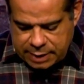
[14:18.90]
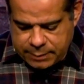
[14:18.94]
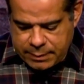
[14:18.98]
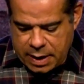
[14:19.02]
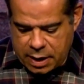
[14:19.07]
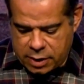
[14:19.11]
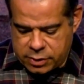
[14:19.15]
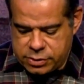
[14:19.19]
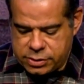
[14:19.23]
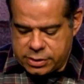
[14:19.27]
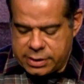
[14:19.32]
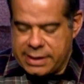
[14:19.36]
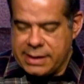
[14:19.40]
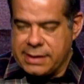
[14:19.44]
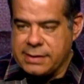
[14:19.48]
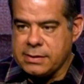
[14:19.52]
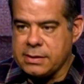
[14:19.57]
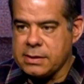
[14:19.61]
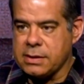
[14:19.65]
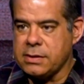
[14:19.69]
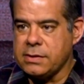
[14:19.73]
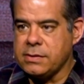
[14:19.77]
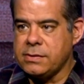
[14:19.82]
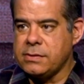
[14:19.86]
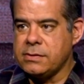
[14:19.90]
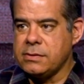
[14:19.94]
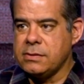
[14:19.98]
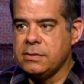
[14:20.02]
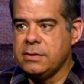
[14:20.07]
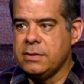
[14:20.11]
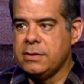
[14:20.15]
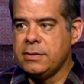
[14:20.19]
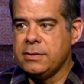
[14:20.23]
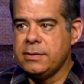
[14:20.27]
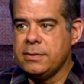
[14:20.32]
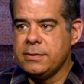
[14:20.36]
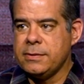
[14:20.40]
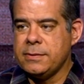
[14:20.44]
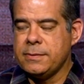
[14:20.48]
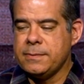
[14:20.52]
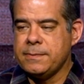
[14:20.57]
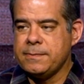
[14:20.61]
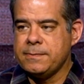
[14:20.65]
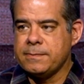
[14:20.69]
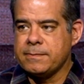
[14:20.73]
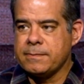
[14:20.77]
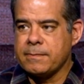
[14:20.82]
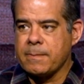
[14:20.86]
about Jesus
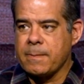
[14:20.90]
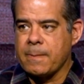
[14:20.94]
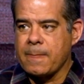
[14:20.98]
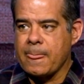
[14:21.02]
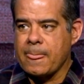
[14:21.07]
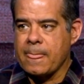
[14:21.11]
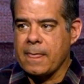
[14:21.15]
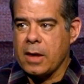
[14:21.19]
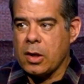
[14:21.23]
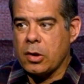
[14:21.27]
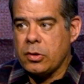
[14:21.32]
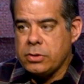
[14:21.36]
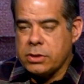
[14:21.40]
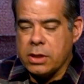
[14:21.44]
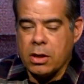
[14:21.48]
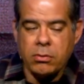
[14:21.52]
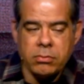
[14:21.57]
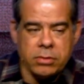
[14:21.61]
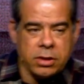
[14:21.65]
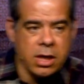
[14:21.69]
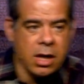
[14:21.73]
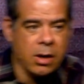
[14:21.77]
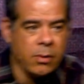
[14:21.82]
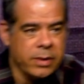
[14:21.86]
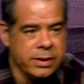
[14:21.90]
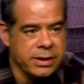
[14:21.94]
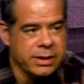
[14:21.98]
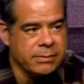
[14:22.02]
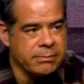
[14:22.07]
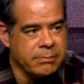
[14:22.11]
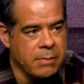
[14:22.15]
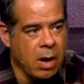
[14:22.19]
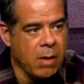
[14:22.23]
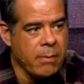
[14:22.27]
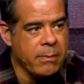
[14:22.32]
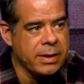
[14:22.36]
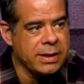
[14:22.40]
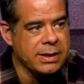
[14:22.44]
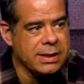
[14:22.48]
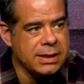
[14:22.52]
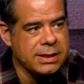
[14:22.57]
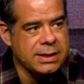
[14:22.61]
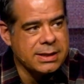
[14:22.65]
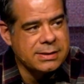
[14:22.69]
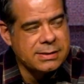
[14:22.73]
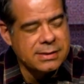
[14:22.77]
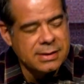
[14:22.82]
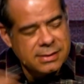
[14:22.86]
who don't know at the moment
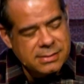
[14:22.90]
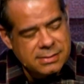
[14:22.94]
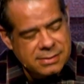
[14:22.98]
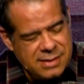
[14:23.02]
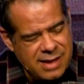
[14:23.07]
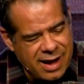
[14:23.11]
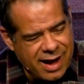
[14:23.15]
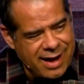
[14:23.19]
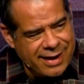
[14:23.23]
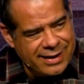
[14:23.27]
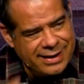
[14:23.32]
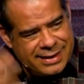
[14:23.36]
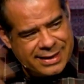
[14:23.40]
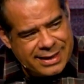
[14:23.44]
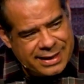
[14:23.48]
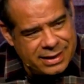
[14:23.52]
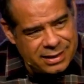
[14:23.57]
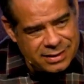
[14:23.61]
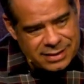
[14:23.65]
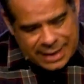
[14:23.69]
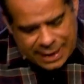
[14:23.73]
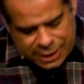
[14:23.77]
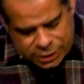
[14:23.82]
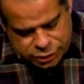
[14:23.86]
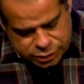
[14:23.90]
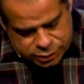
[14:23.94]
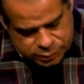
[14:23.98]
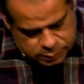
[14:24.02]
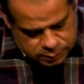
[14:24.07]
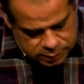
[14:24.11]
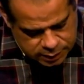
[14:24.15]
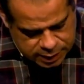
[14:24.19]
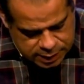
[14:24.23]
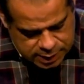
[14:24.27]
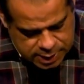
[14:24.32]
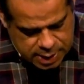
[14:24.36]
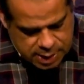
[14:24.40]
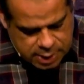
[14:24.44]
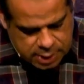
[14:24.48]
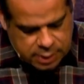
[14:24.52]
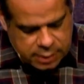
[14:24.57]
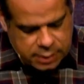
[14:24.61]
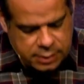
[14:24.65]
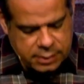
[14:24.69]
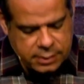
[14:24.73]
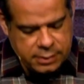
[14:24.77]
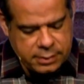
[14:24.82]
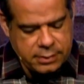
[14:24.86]
that this is not an intellectual
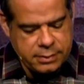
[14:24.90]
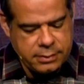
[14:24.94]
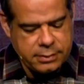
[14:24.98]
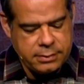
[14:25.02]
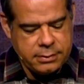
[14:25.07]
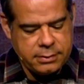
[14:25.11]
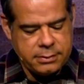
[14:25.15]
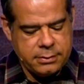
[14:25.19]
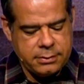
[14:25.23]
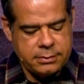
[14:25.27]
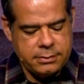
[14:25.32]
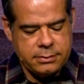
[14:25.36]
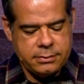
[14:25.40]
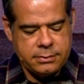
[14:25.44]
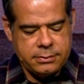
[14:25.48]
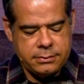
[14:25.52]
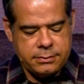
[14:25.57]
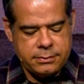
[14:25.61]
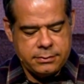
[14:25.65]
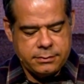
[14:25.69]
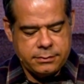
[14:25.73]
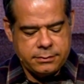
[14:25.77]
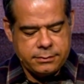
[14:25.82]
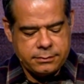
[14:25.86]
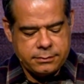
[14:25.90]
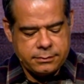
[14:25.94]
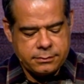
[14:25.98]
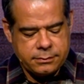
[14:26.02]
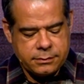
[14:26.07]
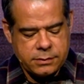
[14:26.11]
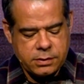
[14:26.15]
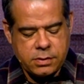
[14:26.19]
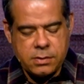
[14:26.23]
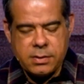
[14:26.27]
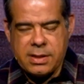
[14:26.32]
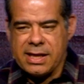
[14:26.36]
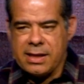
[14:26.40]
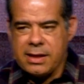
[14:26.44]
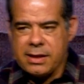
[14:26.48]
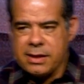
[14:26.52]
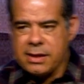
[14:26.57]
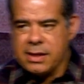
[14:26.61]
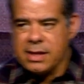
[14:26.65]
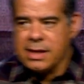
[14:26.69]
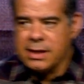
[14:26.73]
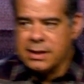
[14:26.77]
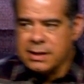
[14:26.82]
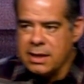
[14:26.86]
thing. So they
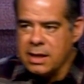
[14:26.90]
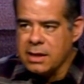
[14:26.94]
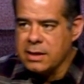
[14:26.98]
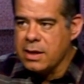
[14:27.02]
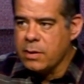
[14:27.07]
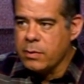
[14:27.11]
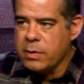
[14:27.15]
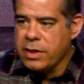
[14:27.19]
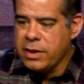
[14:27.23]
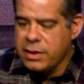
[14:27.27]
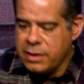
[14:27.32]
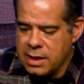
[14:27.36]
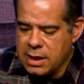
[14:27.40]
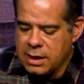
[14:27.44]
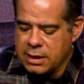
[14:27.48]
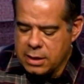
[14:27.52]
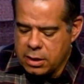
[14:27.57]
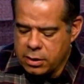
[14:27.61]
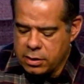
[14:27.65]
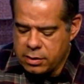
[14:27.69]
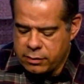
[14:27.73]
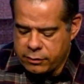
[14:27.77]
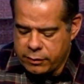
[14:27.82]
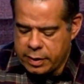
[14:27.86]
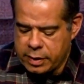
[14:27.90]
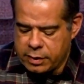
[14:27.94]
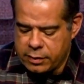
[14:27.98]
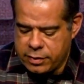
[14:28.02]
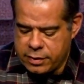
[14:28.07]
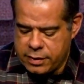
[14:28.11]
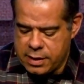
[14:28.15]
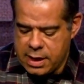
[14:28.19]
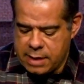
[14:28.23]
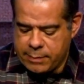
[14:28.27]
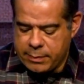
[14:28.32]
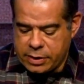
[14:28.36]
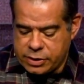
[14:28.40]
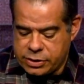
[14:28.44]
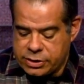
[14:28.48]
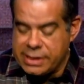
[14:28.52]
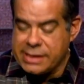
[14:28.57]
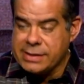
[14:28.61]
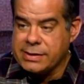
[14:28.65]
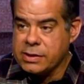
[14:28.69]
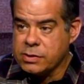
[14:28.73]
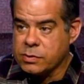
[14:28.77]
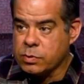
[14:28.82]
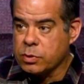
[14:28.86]
think that they would think they're the real thing, but
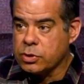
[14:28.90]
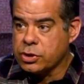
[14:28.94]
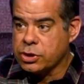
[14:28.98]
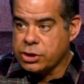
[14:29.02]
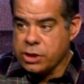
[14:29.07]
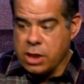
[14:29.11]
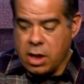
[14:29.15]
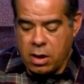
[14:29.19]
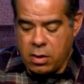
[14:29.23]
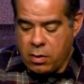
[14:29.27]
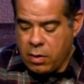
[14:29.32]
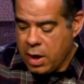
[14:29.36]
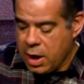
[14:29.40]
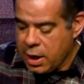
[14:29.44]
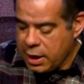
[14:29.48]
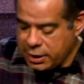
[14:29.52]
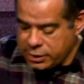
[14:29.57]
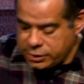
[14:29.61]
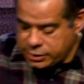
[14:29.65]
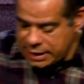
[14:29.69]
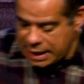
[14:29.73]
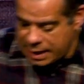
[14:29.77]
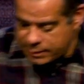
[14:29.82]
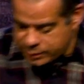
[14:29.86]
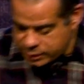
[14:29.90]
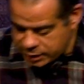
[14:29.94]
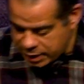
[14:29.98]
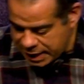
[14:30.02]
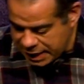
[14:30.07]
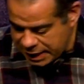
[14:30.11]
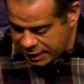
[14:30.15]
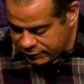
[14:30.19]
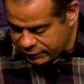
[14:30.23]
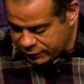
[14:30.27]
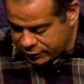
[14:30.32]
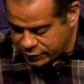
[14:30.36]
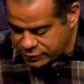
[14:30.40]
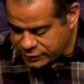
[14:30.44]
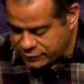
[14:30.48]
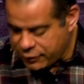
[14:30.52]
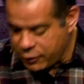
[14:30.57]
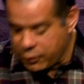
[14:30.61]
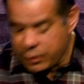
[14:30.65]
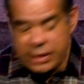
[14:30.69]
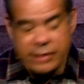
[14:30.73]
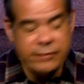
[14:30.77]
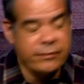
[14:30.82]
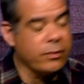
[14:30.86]
Jesus will show in chapter 8, verse
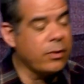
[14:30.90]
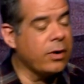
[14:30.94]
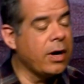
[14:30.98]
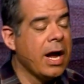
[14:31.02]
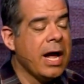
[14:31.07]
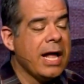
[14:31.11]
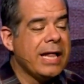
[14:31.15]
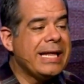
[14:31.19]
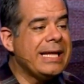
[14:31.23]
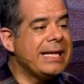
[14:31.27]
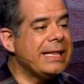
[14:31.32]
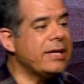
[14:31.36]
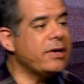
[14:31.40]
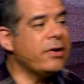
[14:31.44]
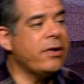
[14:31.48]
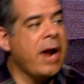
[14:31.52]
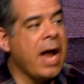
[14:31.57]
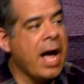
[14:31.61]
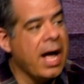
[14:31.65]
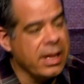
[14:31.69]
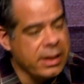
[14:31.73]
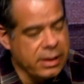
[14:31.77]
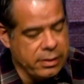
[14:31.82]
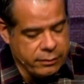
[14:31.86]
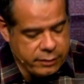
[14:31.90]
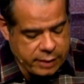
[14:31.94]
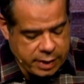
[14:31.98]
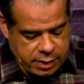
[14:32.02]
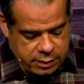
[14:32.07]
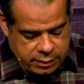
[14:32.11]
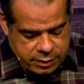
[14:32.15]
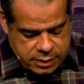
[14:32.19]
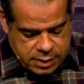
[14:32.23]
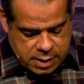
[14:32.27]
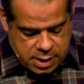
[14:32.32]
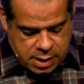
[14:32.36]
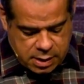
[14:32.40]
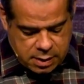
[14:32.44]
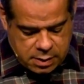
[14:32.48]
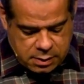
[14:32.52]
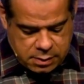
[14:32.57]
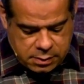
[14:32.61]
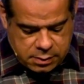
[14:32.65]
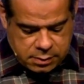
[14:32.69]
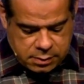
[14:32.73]
44, that they're not the real thing